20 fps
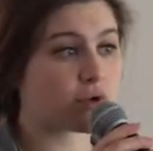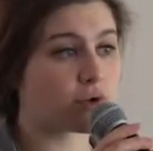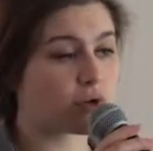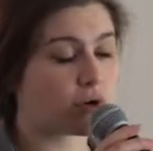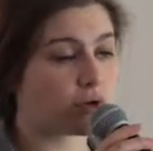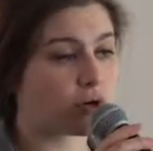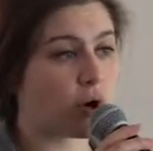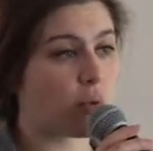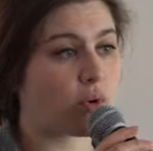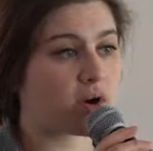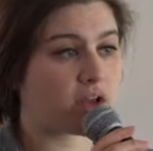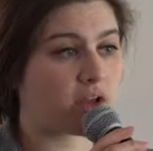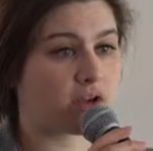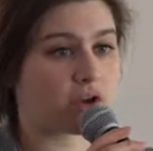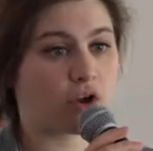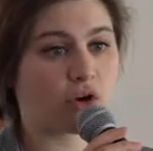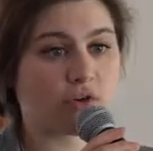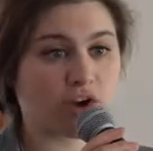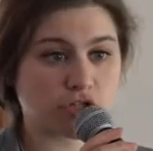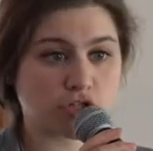you who don't know what a
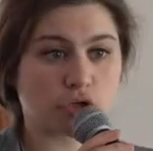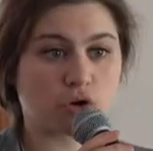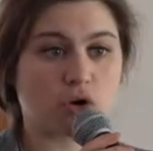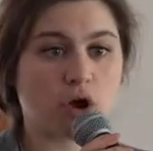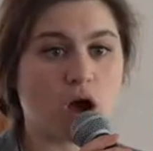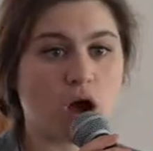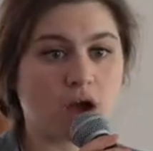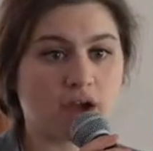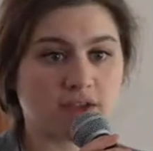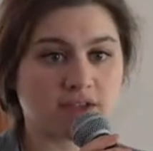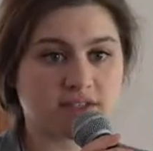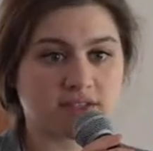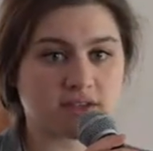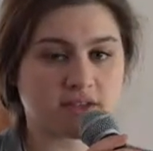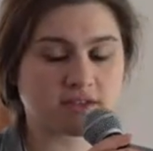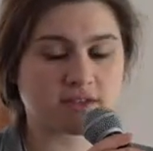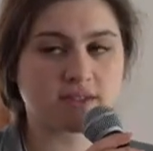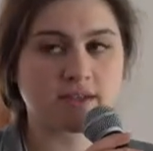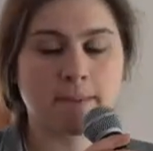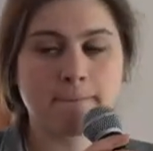Congressional Caucus
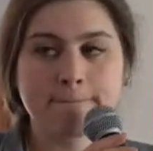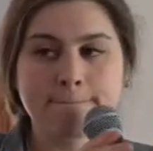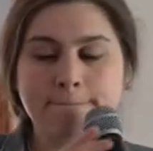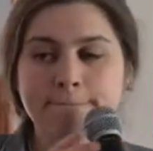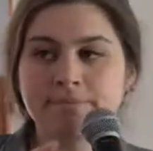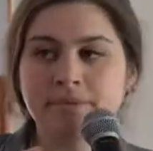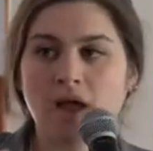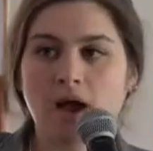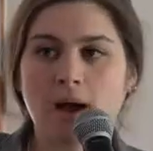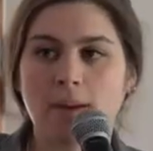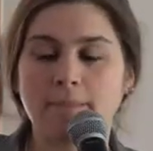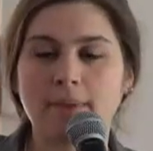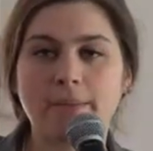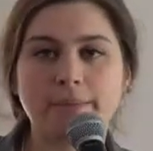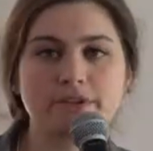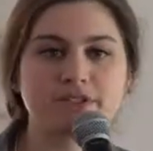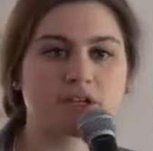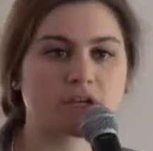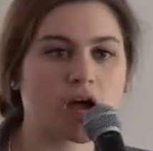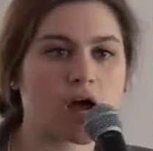is,
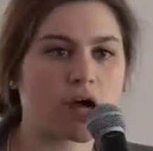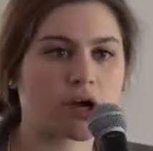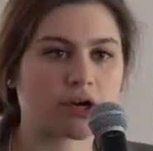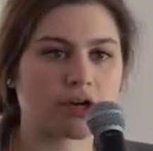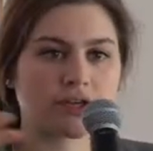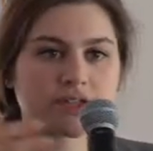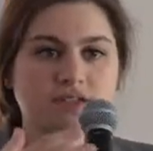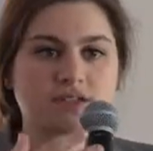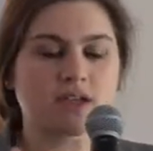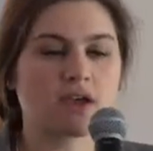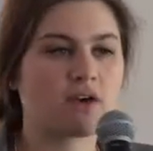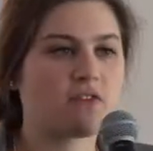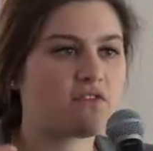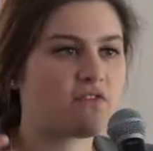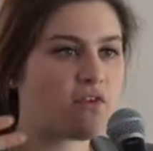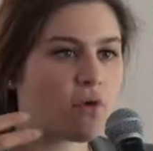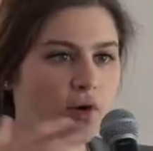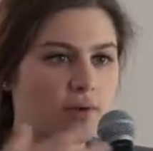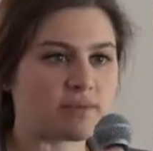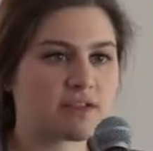members of Congress
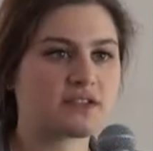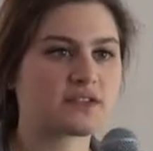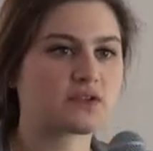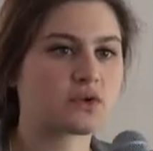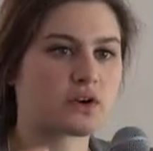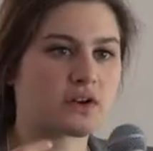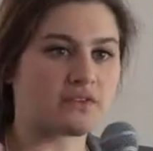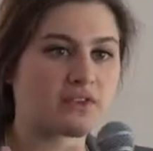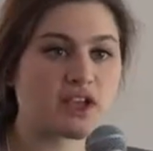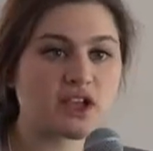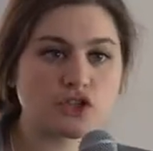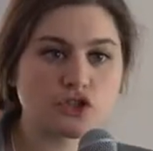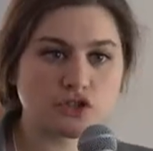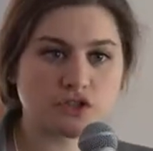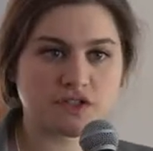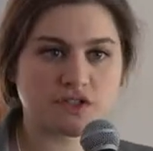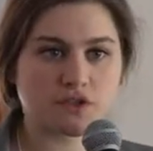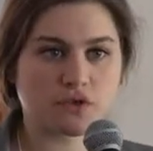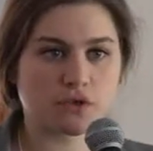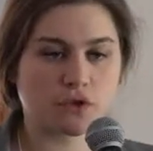form these sort of
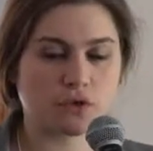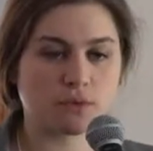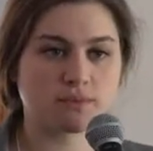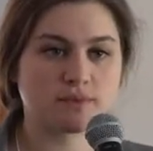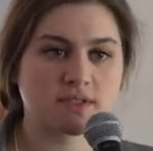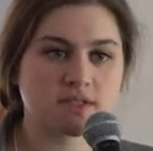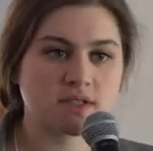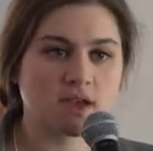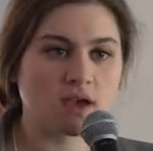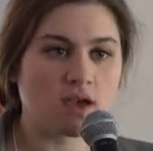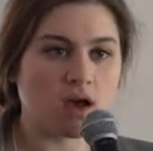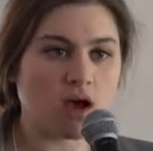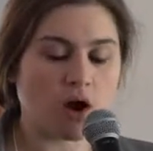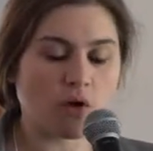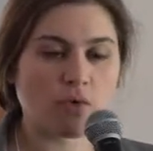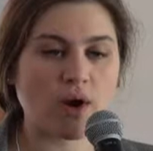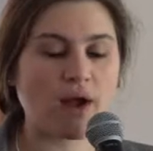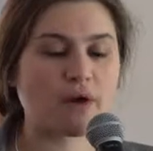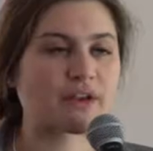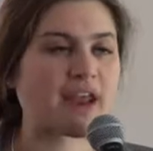interest groups
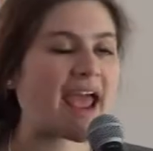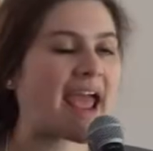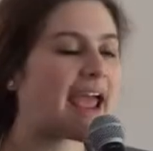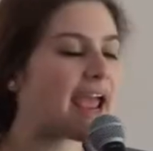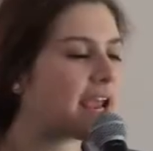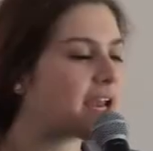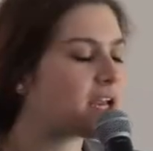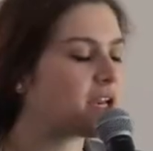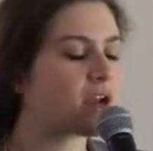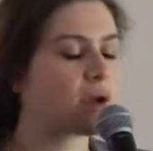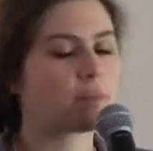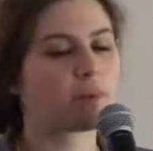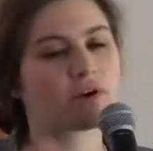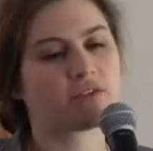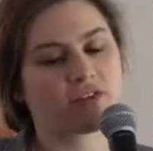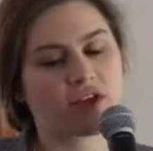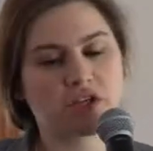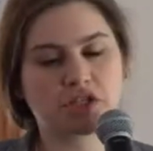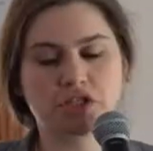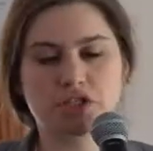around any number
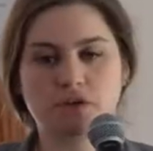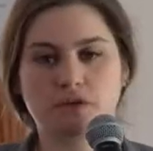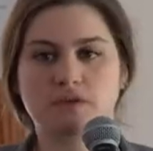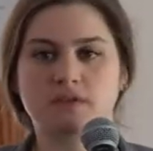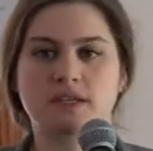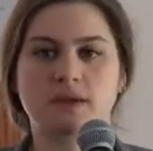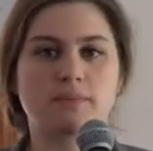of issues.